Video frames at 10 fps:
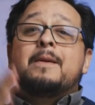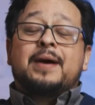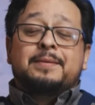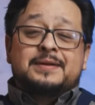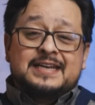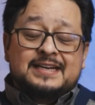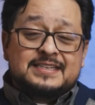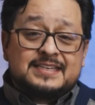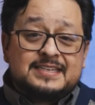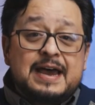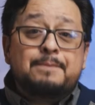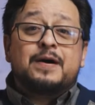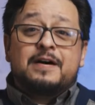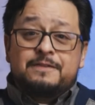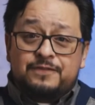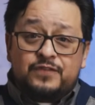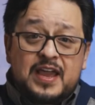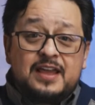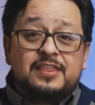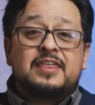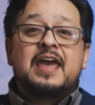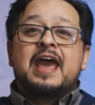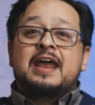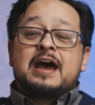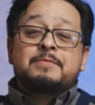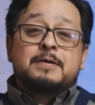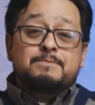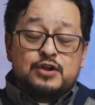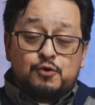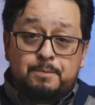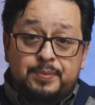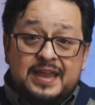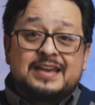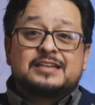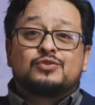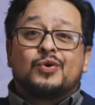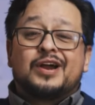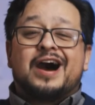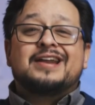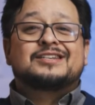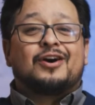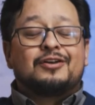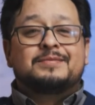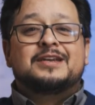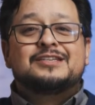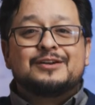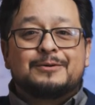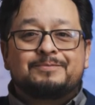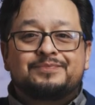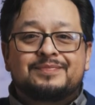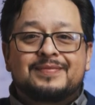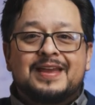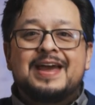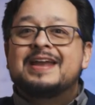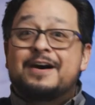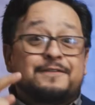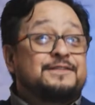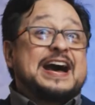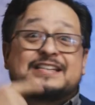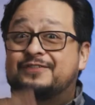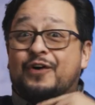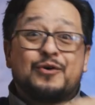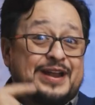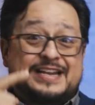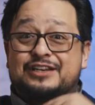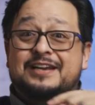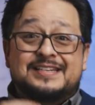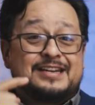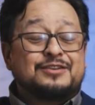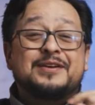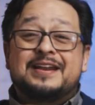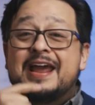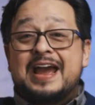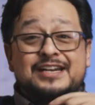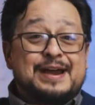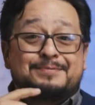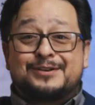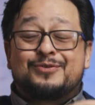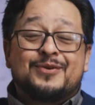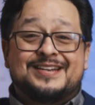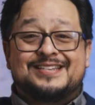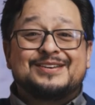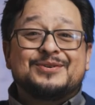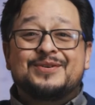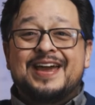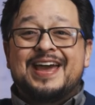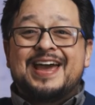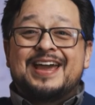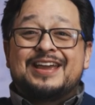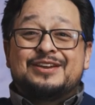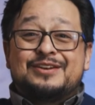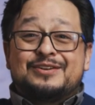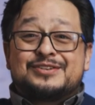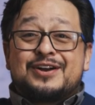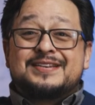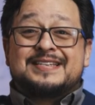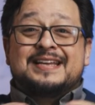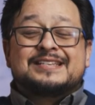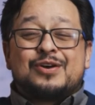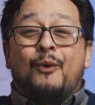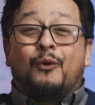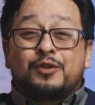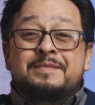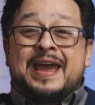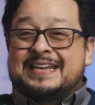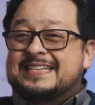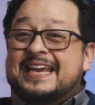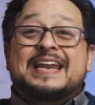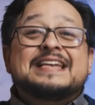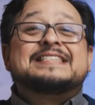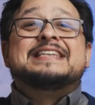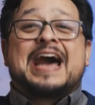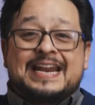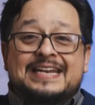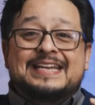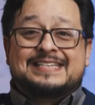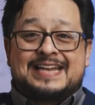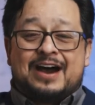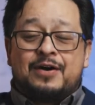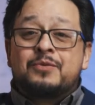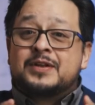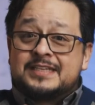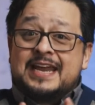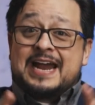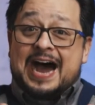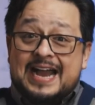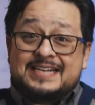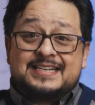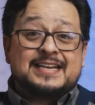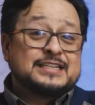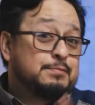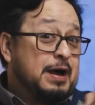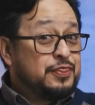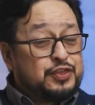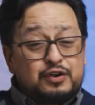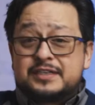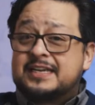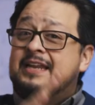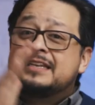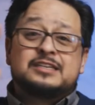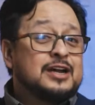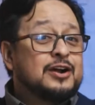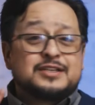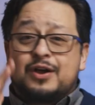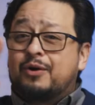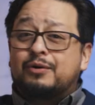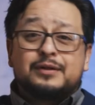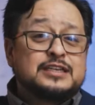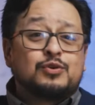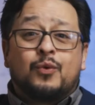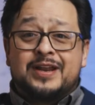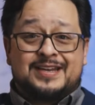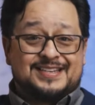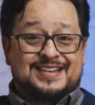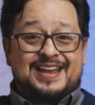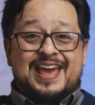but I'm gonna take a step of faith and I'm gonna be obedient to what God has called me to do. Now, fast forward as you continue to read chapter 22, you start seeing this old man. He's like in his 90s now. And once again, Isaac is about 13 to his early 20s.